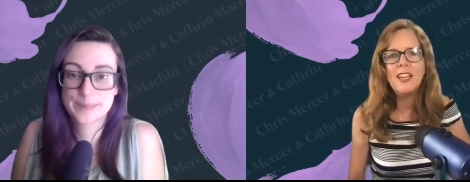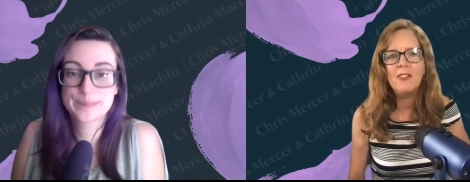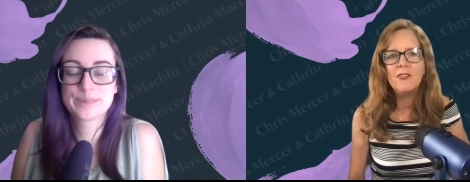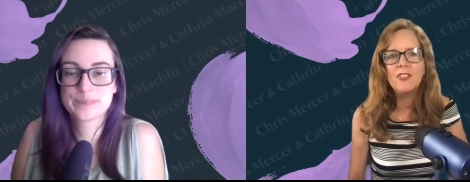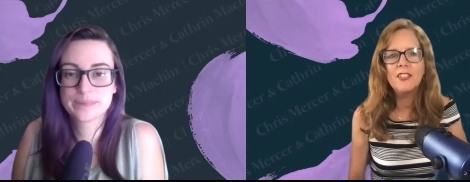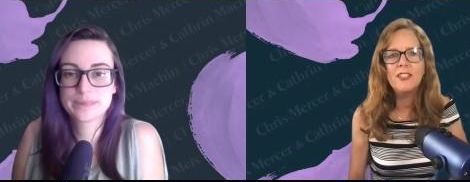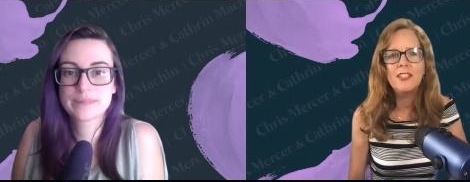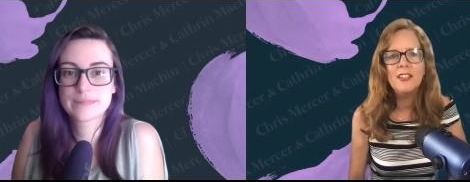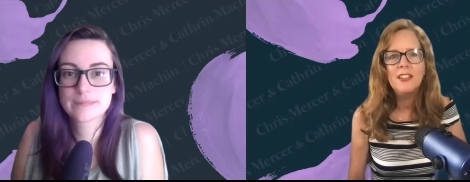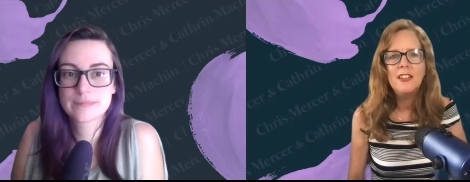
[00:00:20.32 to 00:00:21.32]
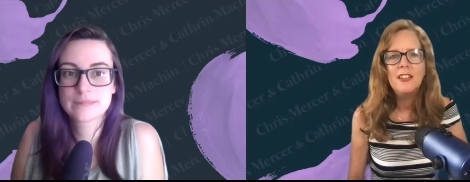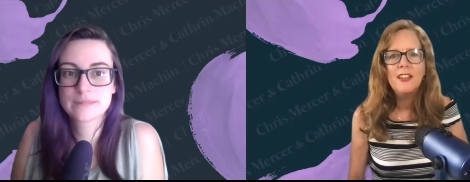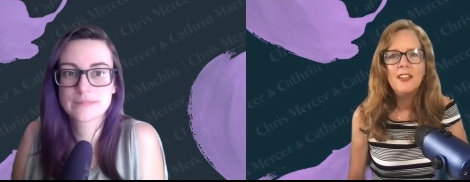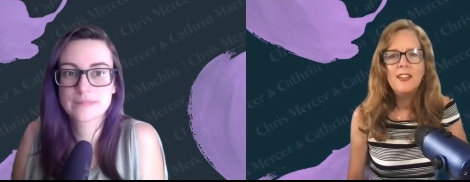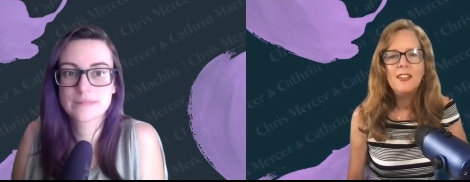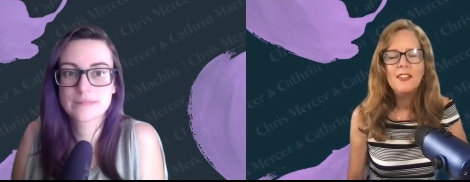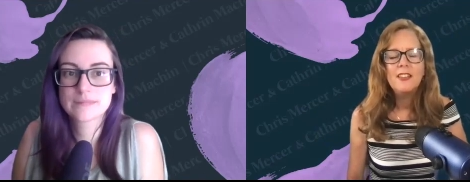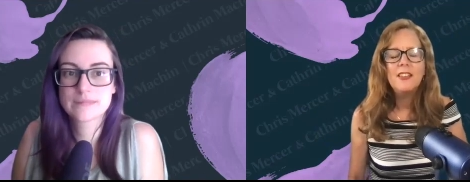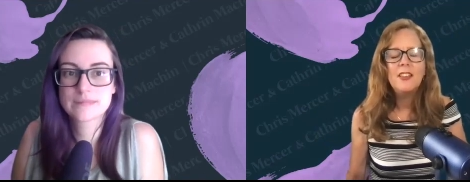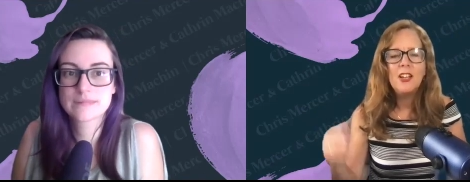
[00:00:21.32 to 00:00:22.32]
Speaker 1: up the
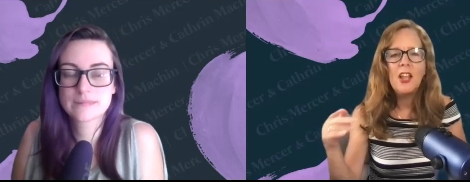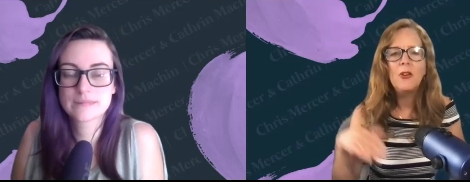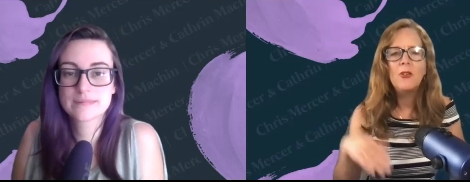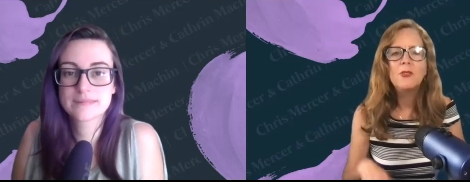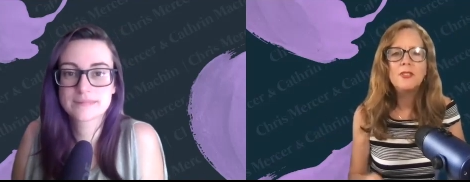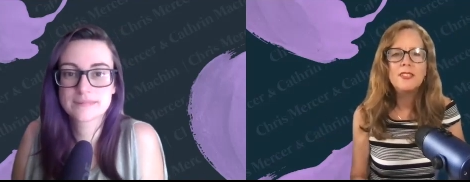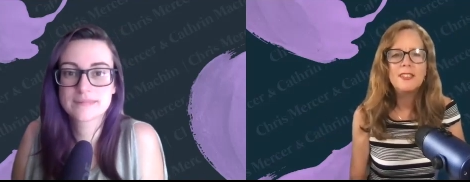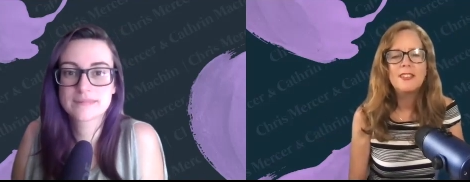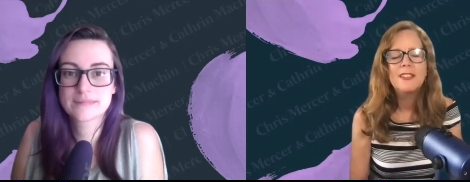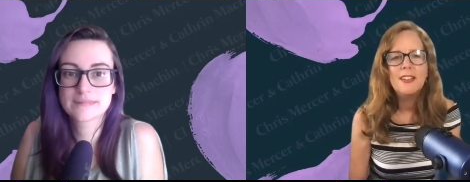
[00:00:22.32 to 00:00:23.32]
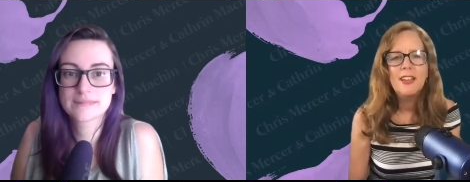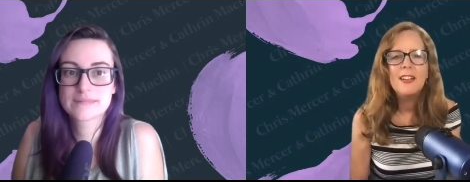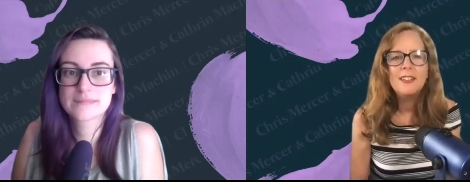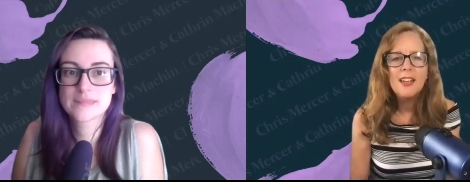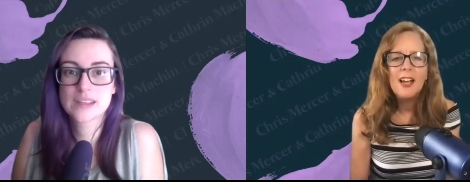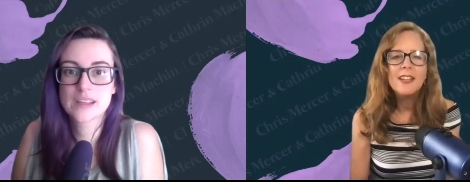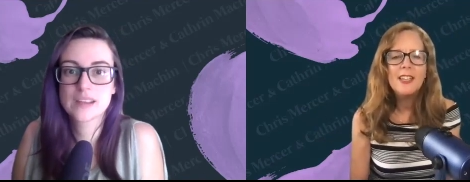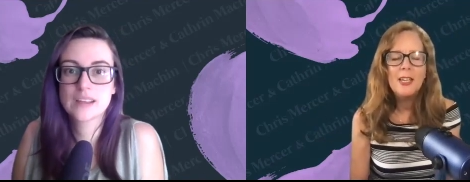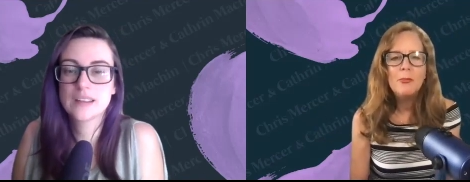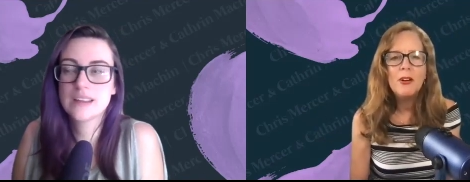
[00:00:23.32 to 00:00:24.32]
the lows and and
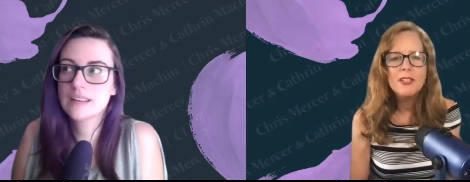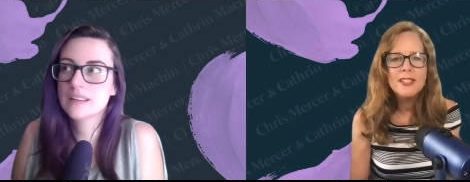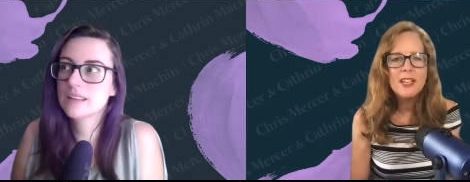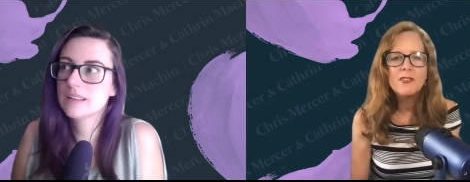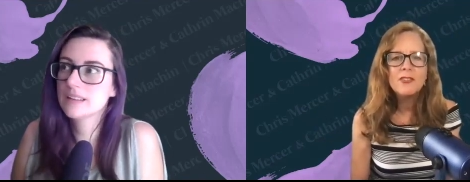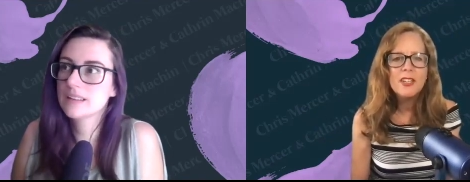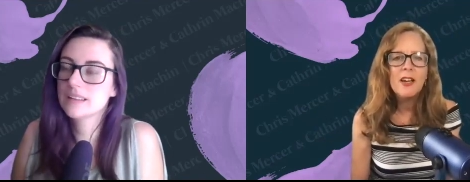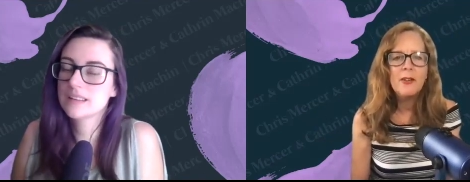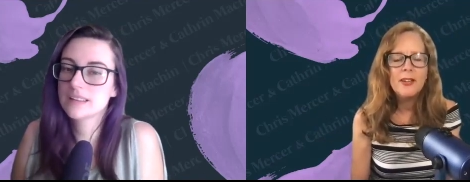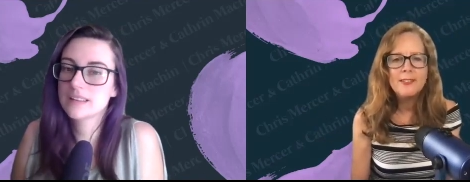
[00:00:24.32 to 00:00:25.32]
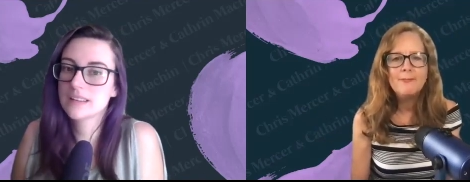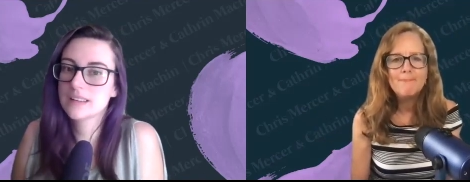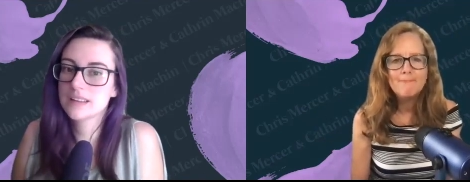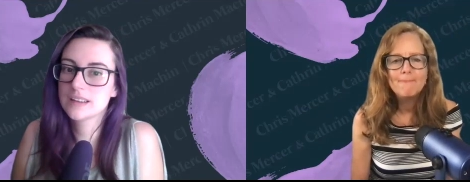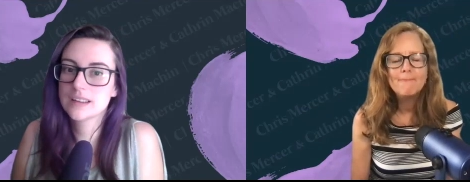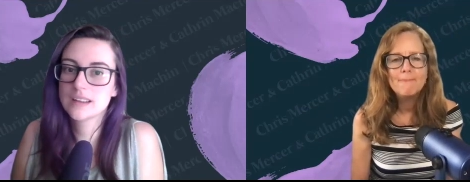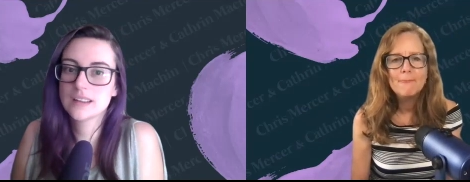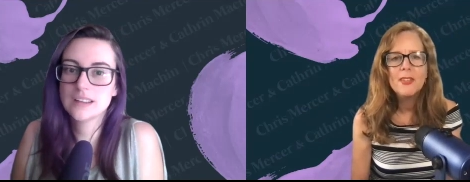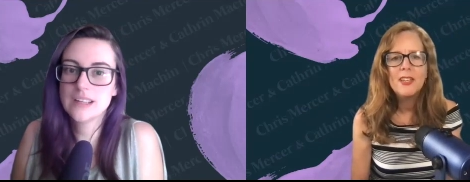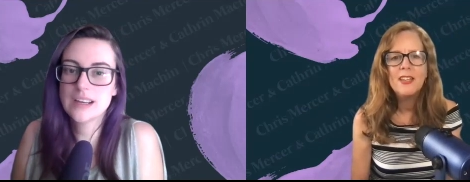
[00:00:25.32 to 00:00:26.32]
keep mm. ourselves going
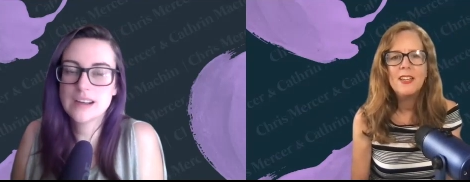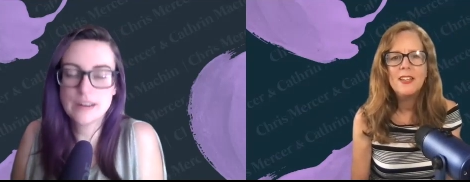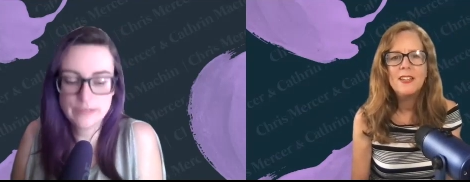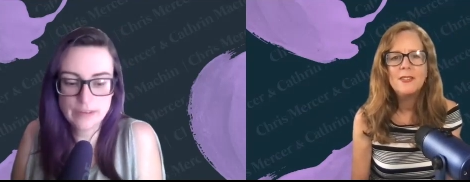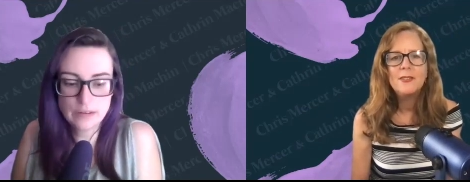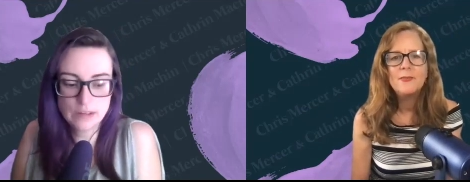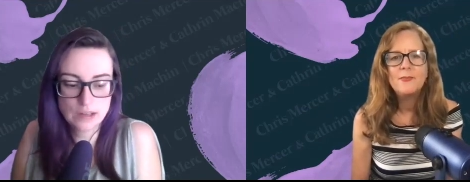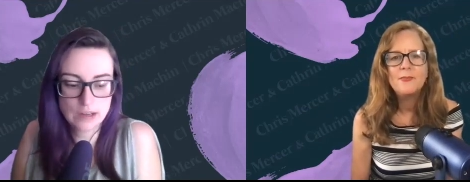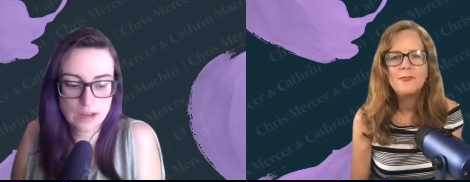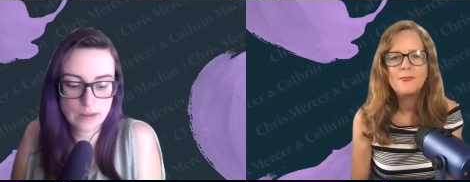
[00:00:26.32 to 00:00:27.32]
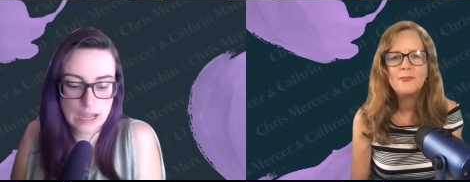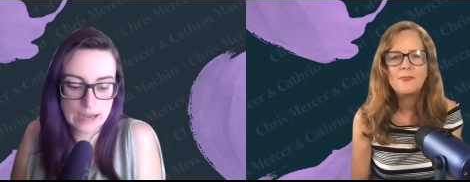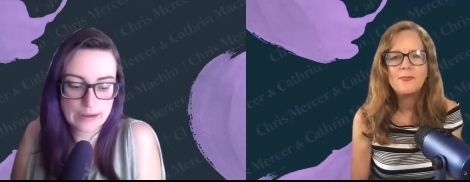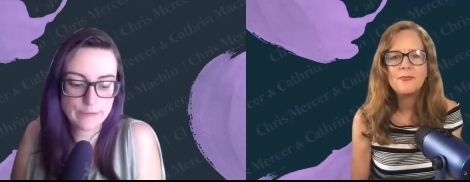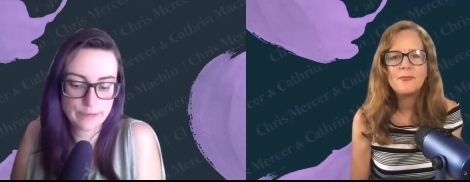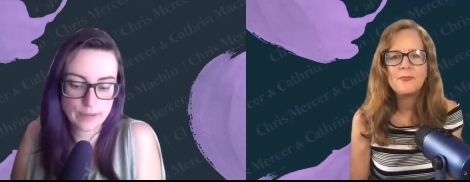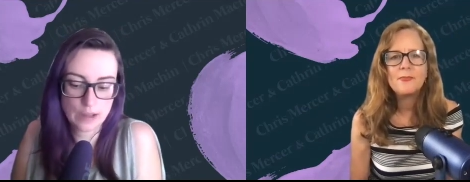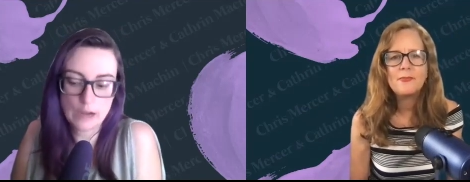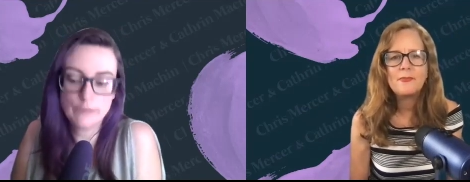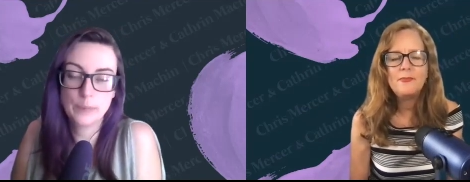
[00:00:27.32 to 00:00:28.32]
Speaker 2: yeah i found that i've
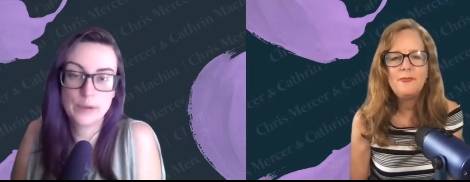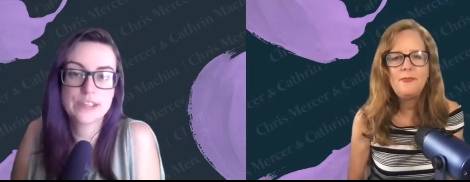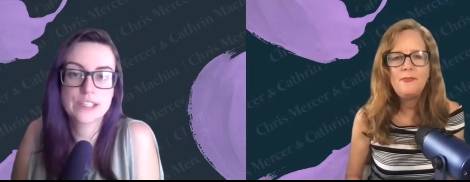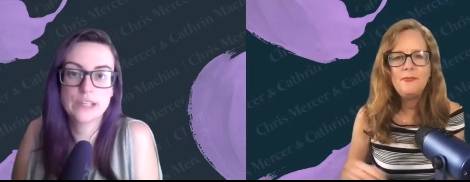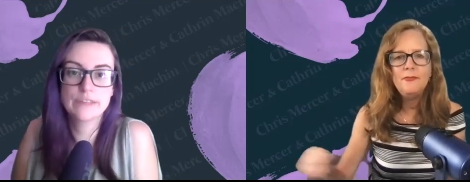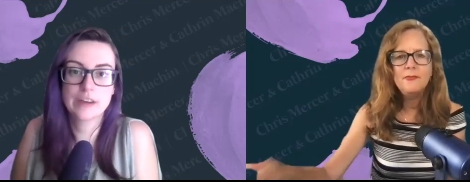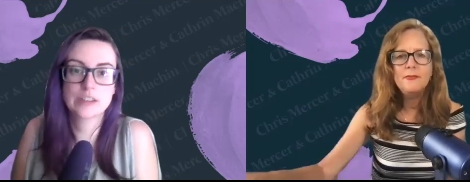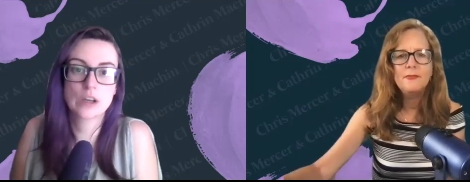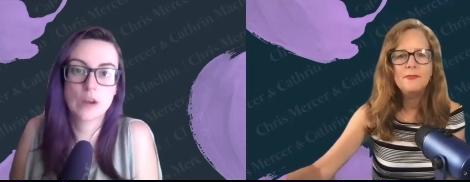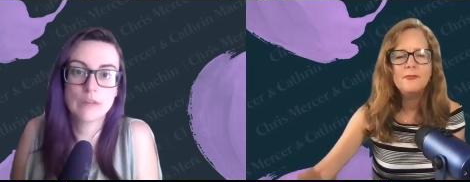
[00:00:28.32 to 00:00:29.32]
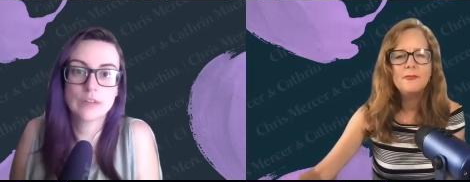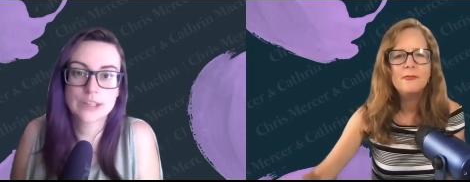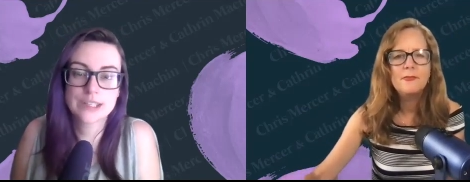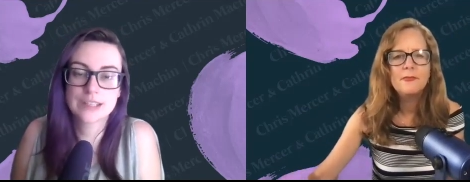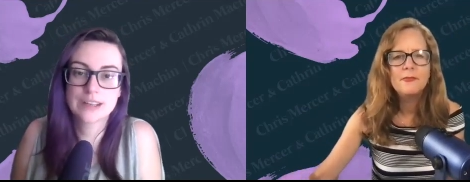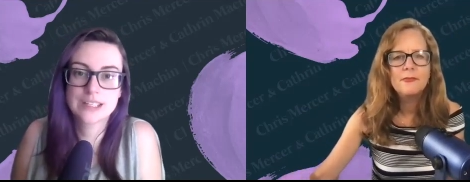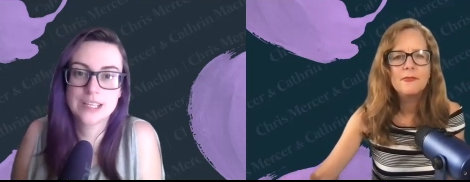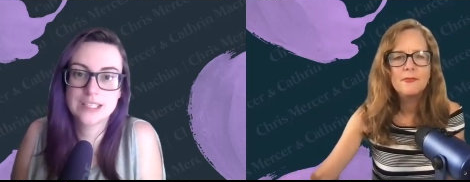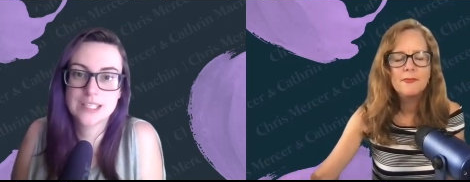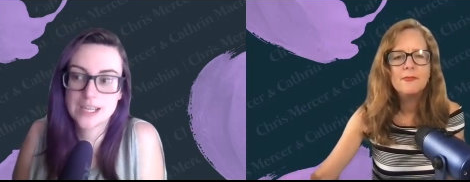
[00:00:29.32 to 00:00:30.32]
i've personally found a lot of
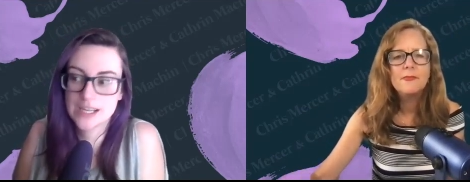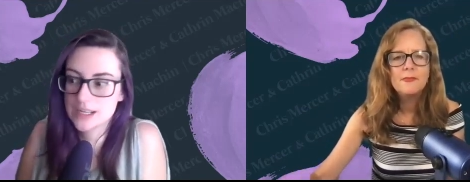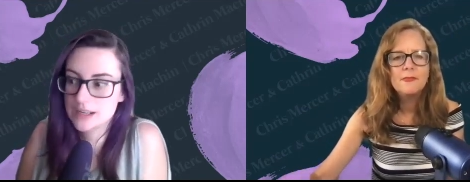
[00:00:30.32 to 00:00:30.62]
uncertainty